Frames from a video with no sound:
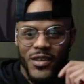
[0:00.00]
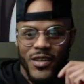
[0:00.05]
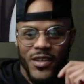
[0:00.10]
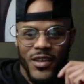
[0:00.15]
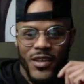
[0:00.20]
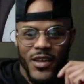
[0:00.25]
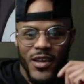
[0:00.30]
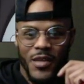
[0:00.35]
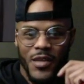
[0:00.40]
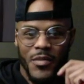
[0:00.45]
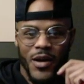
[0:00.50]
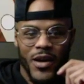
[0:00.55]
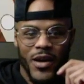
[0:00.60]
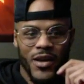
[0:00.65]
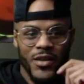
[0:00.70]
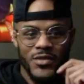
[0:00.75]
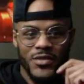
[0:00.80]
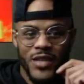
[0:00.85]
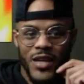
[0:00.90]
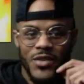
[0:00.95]
everybody else,
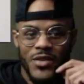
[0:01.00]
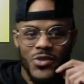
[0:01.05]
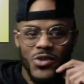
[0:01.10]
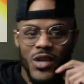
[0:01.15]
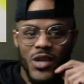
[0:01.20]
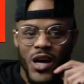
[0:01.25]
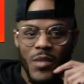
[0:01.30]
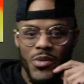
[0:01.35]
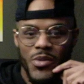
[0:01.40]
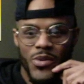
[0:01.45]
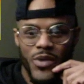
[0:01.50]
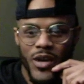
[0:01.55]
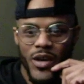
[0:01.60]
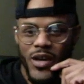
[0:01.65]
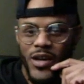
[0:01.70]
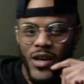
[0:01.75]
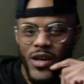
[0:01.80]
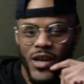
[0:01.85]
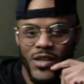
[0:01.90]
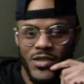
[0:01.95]
I do not be
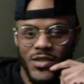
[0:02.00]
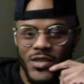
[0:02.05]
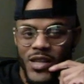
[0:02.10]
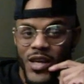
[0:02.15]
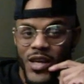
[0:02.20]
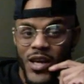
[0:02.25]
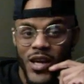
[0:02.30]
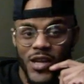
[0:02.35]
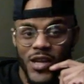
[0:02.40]
recognizing their ass.